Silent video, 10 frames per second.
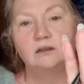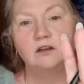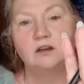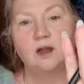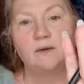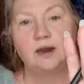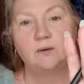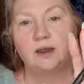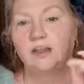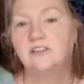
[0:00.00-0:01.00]
it's not going
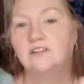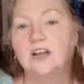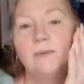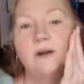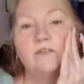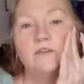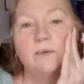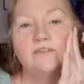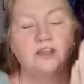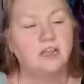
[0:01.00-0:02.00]
anywhere. It's not coming off on
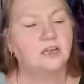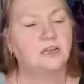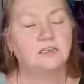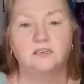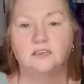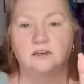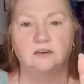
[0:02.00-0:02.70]
my fingers.